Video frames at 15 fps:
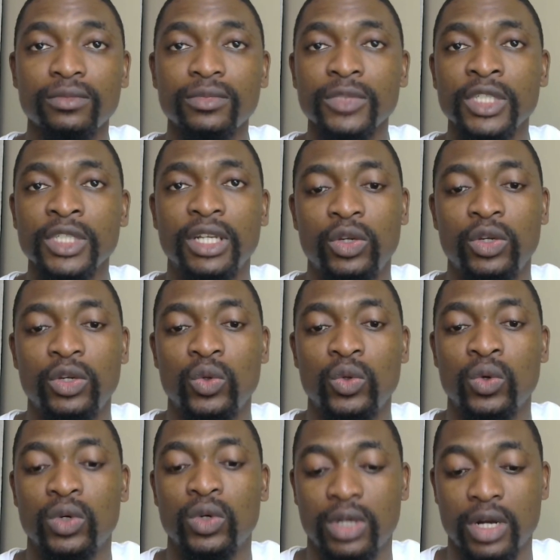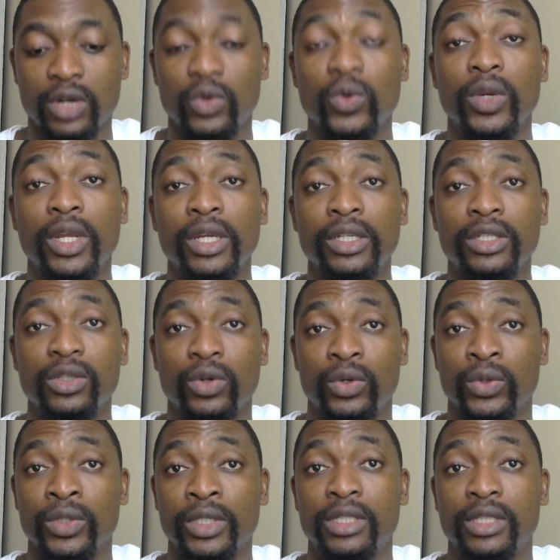And then you calculate or you
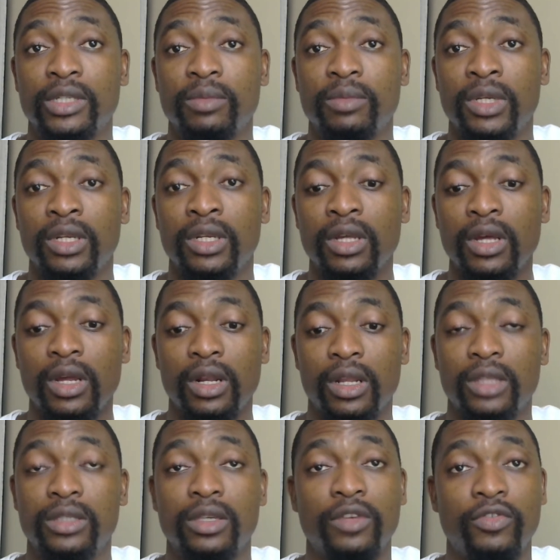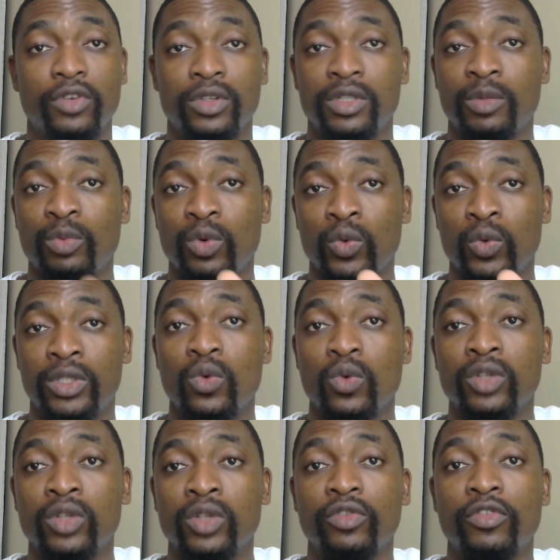determine, let's say for example, we still
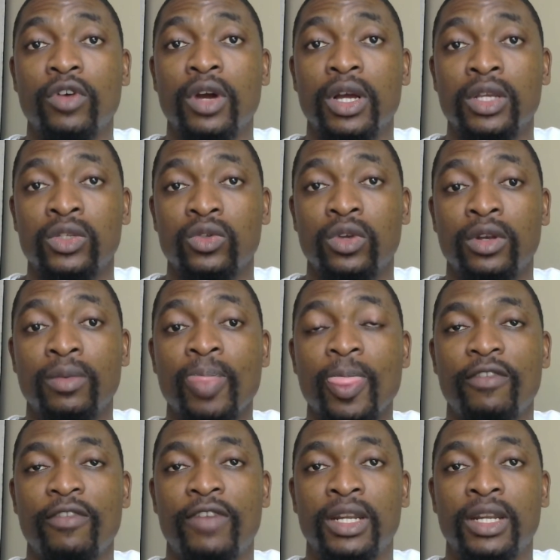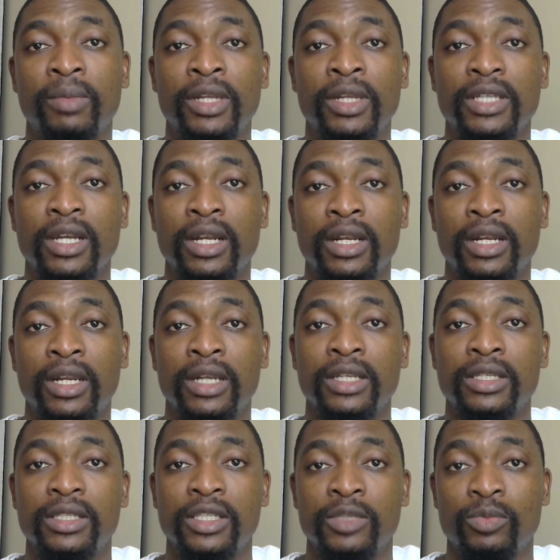want to focus on fundamental
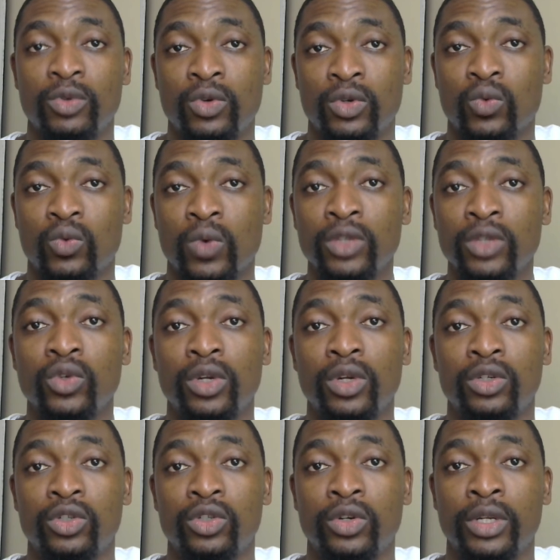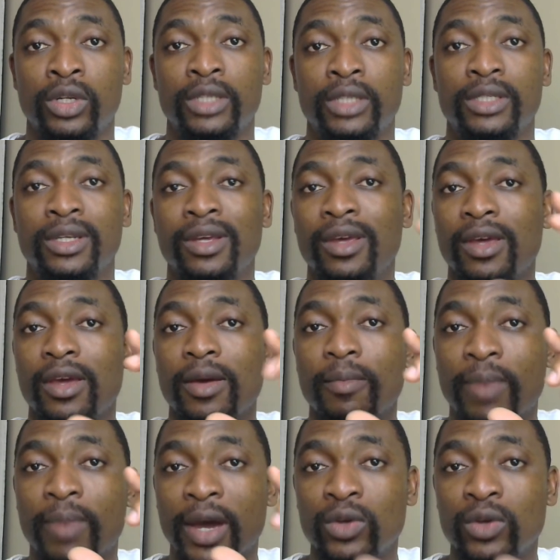analysis because we want to ensure that
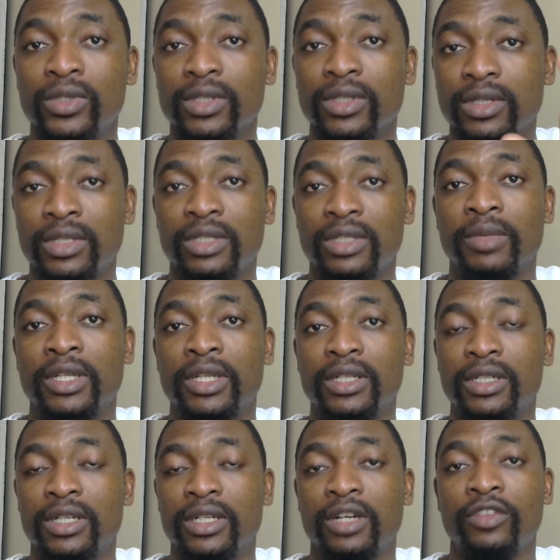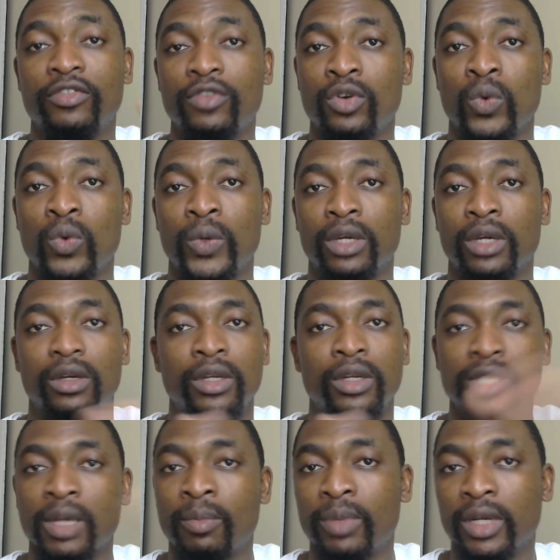by using systematic trend following,
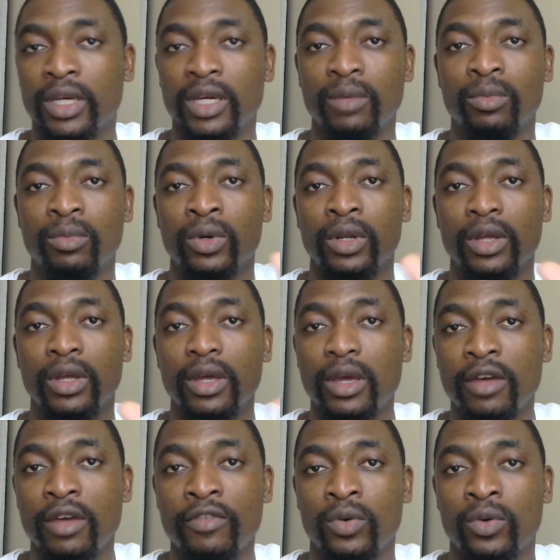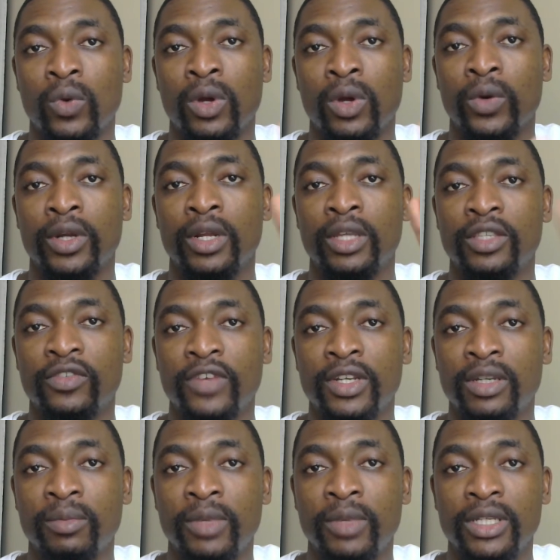it's applicable everywhere, whether it's
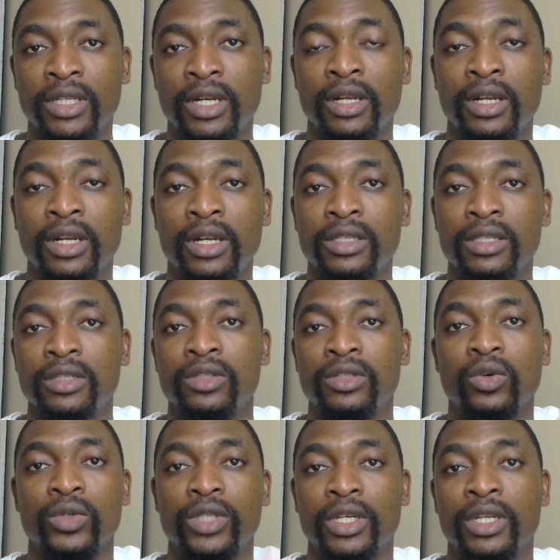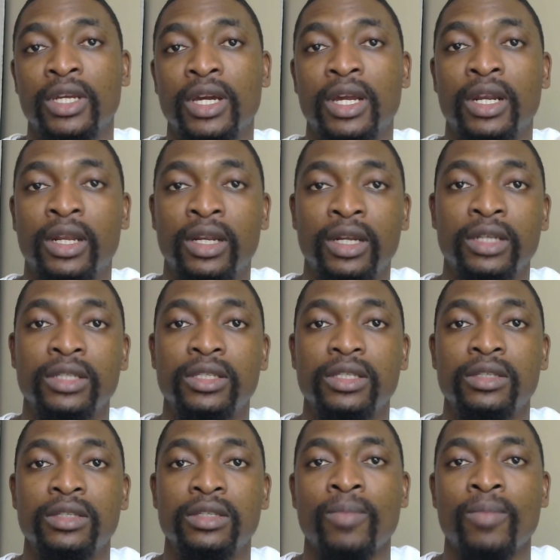fundamental analysis or technical
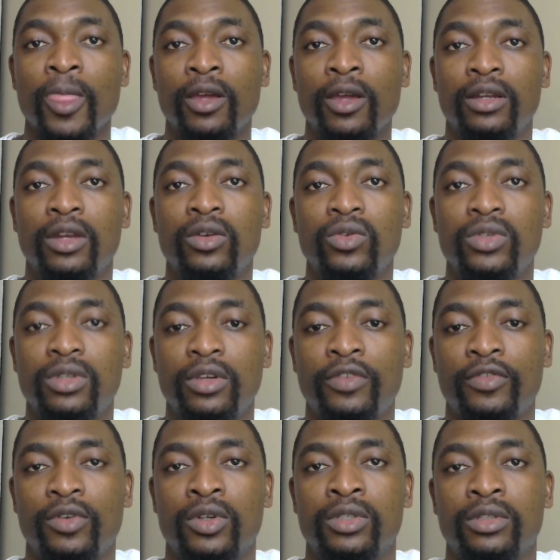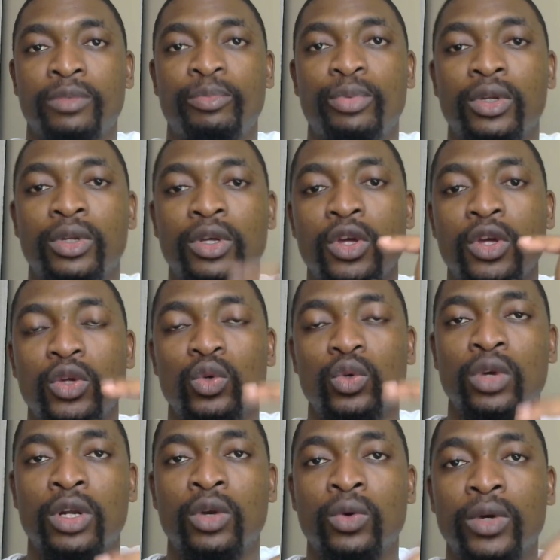analysis. Then you say, for example, you're
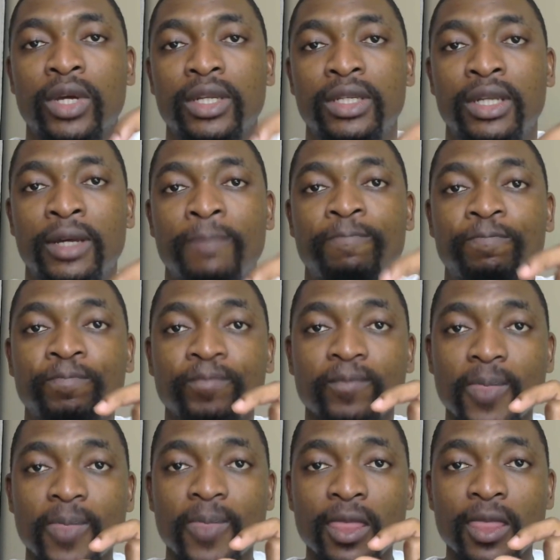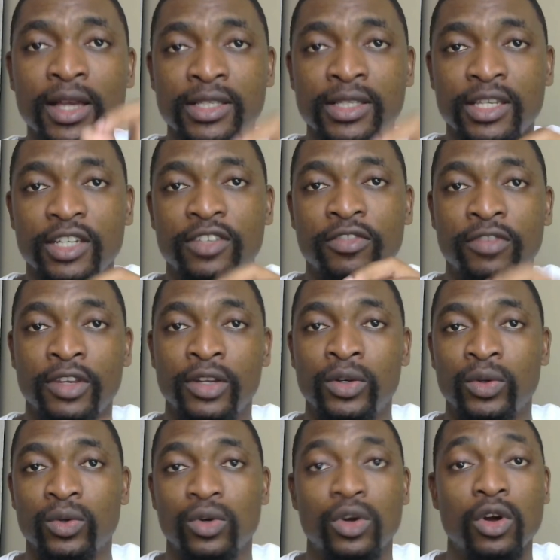going to look at the asset value
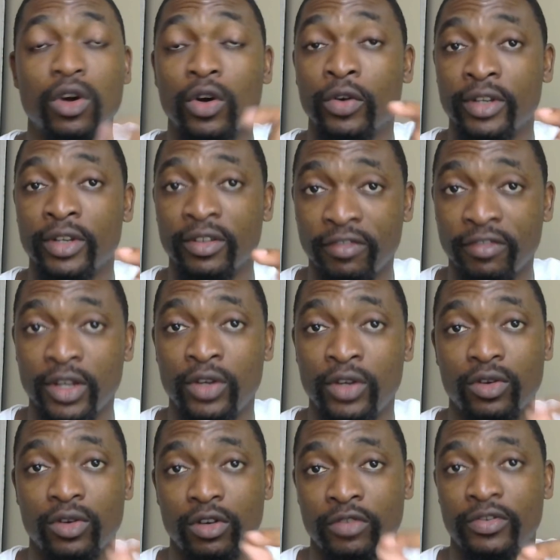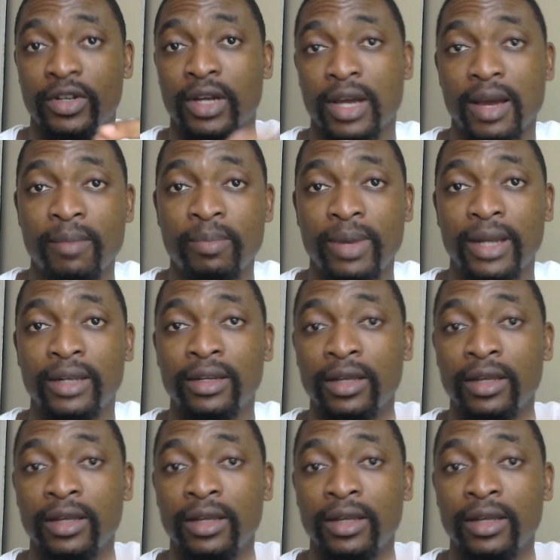or the value of the company